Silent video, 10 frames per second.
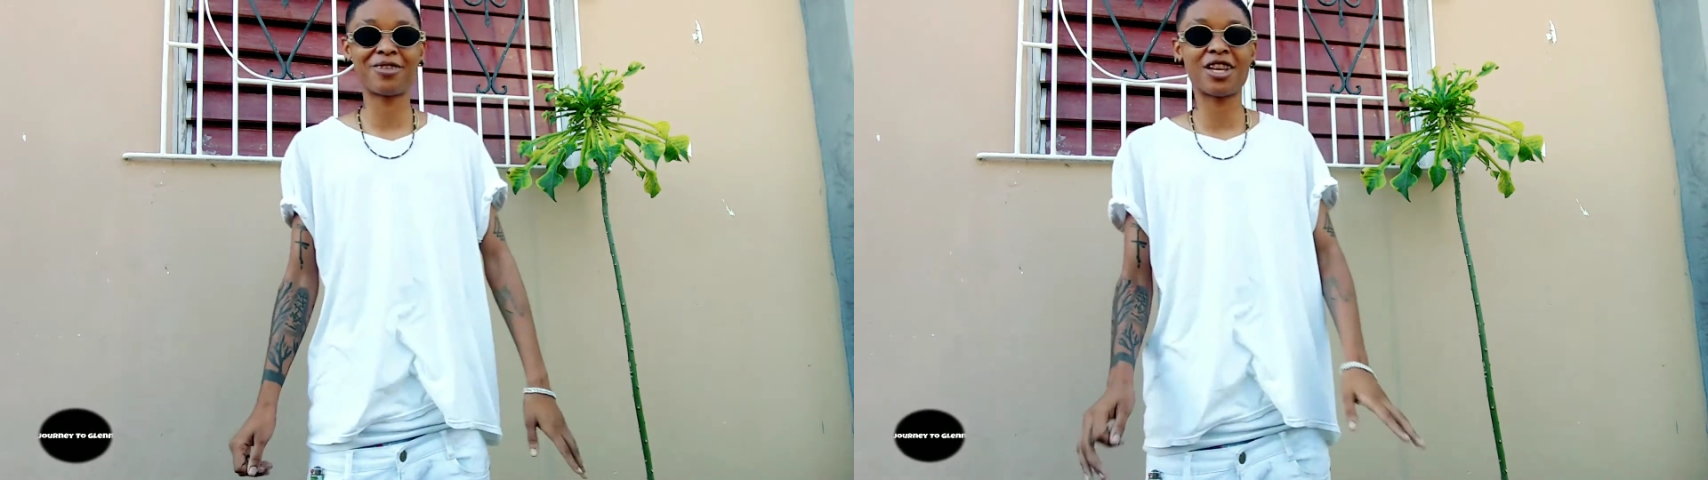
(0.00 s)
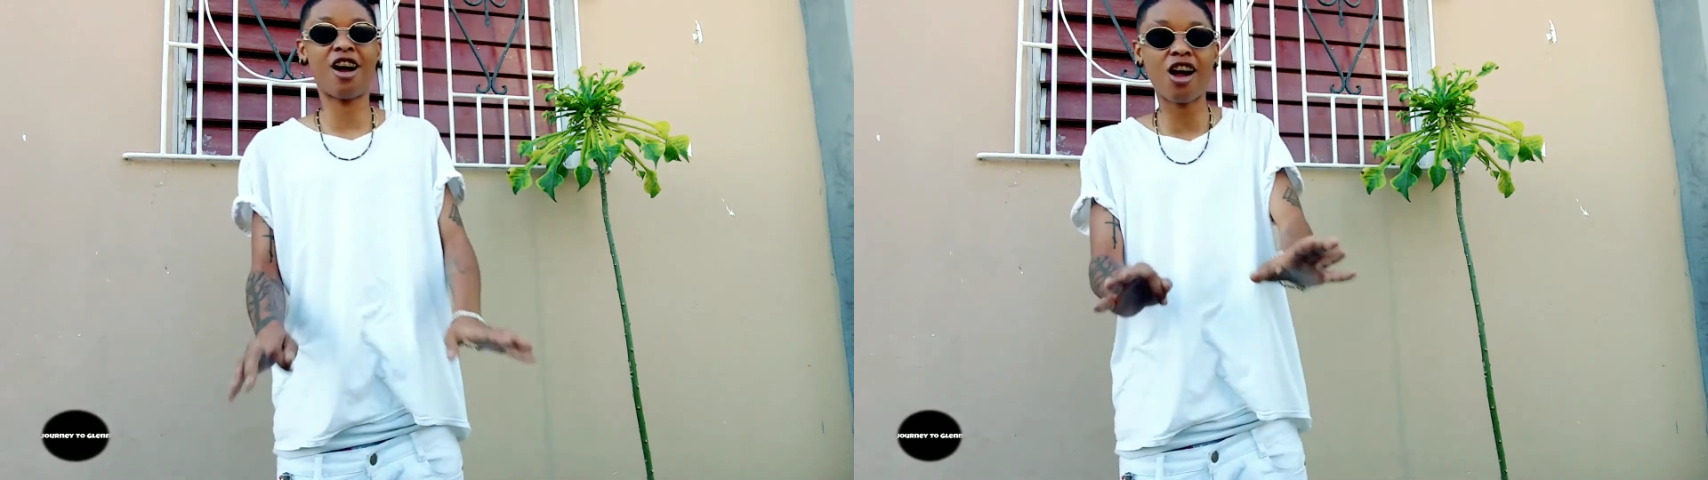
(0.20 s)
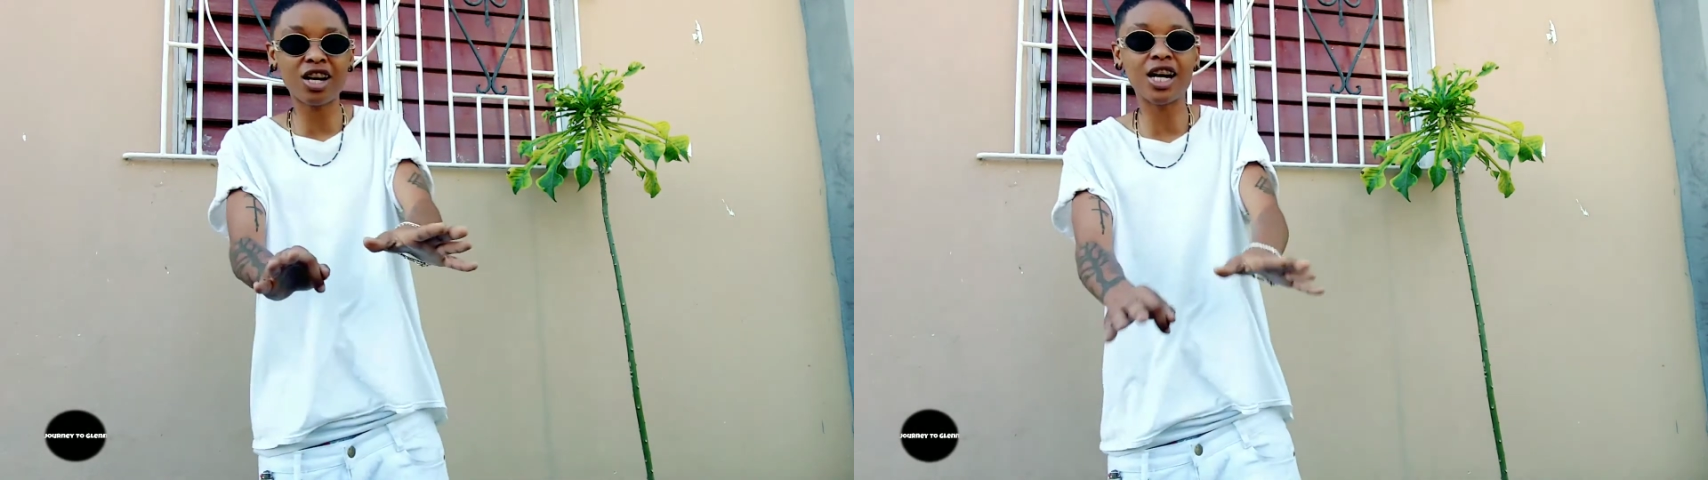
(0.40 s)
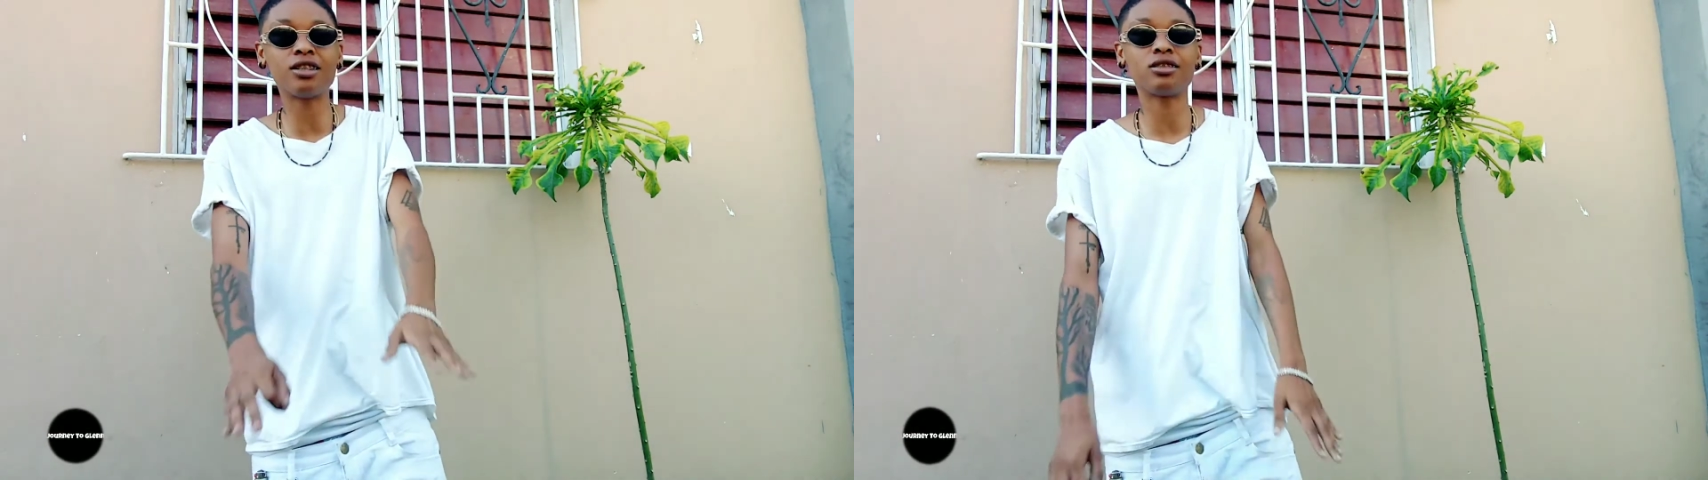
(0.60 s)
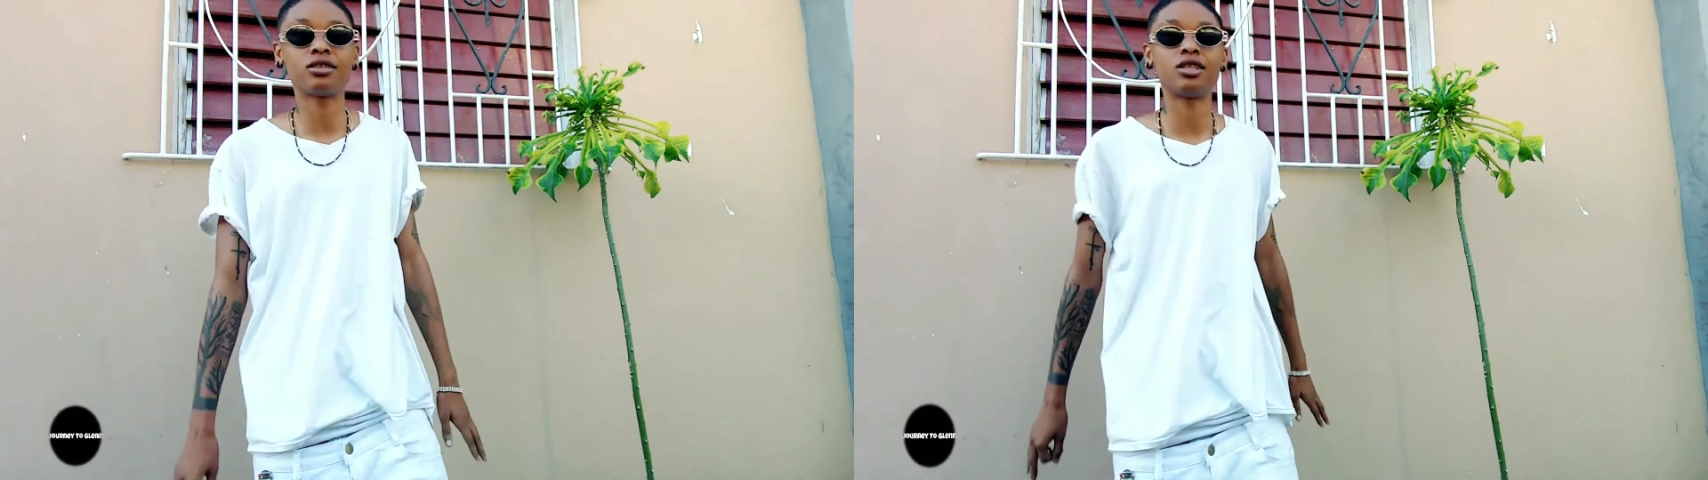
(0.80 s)
Say,
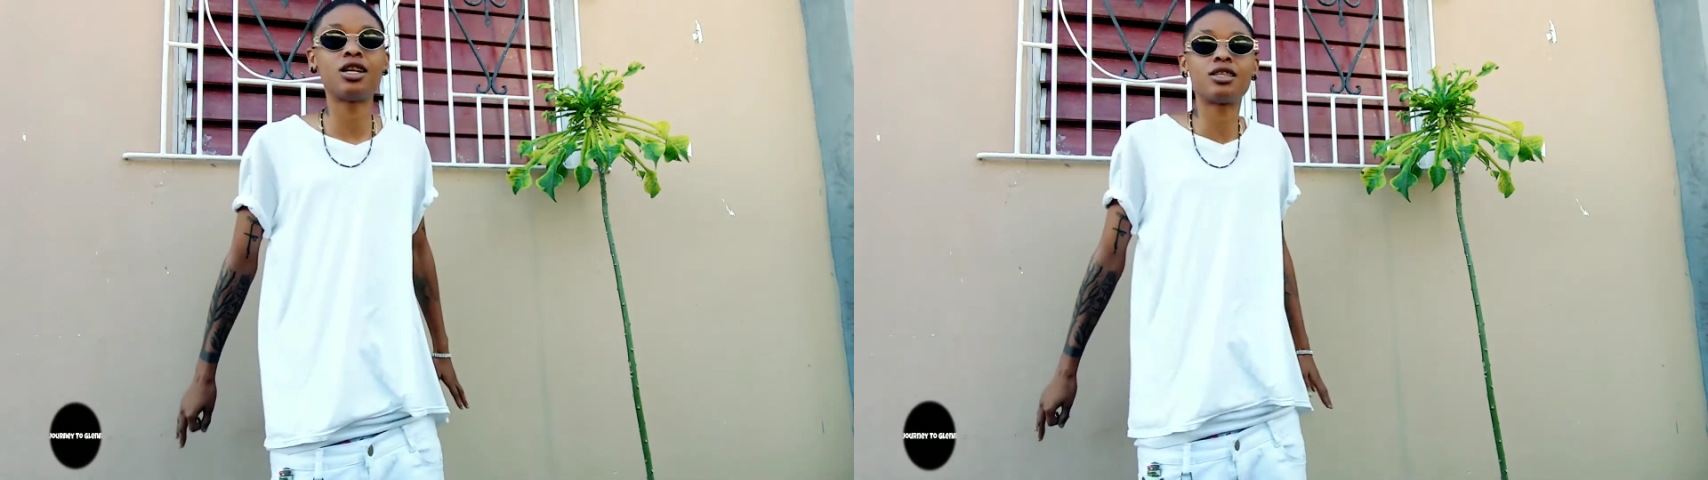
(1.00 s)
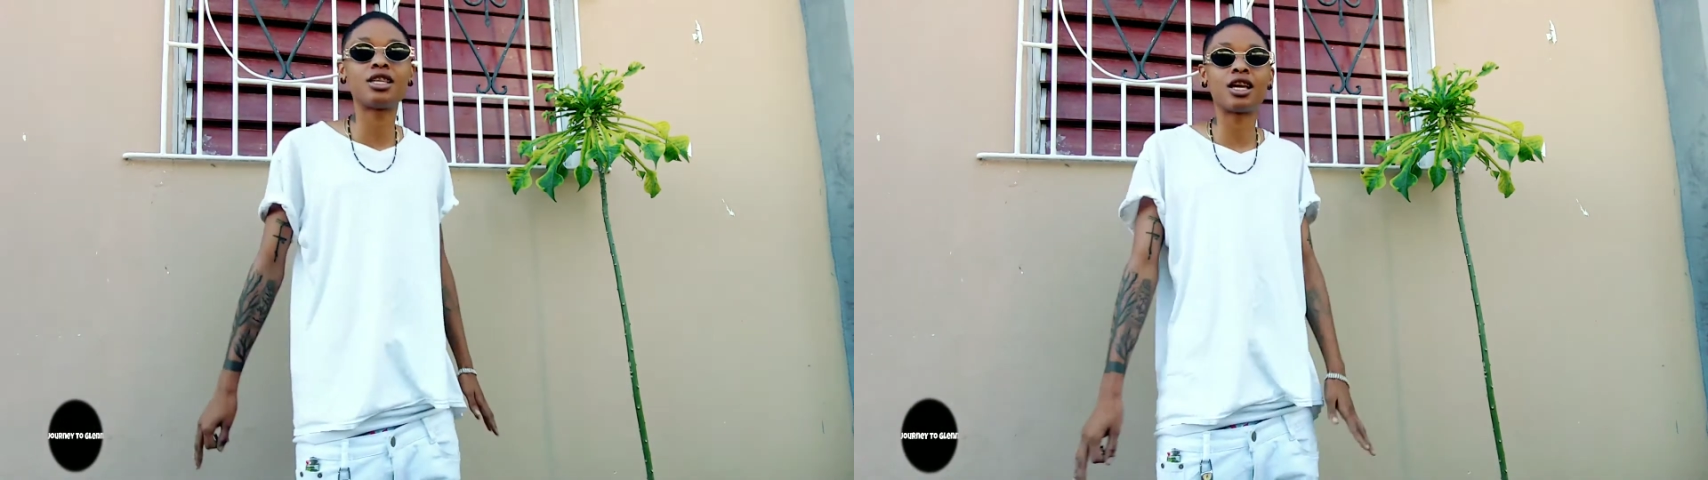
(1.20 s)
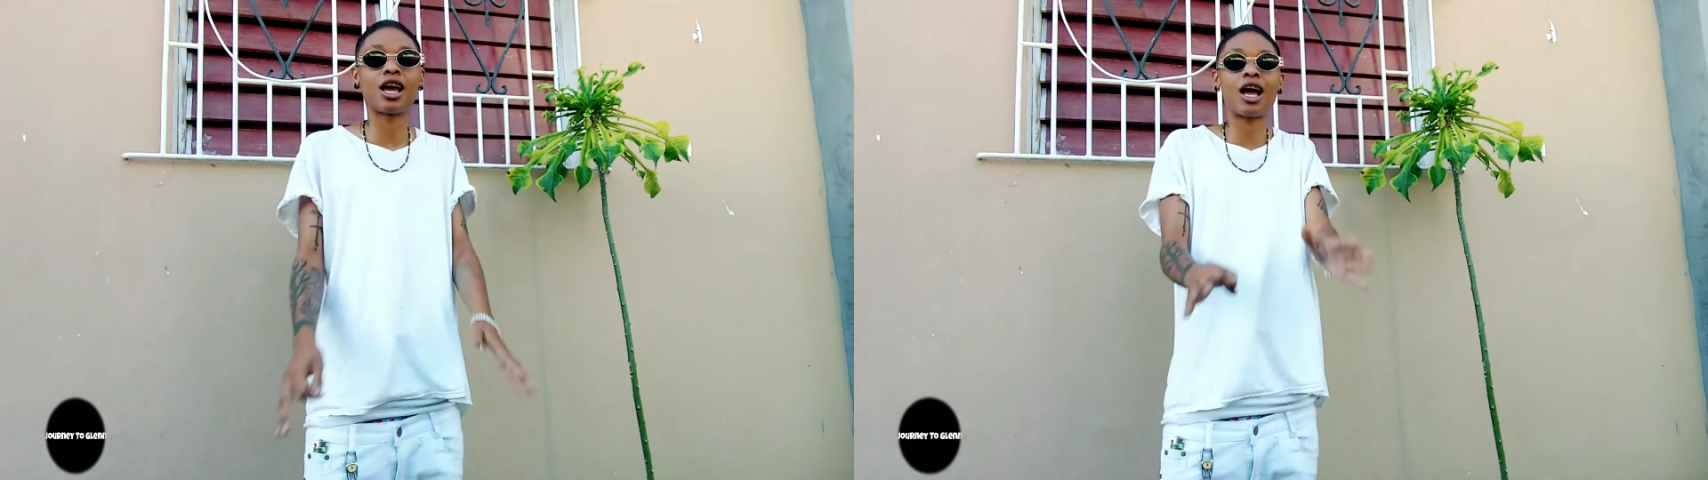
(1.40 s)
alright, do you think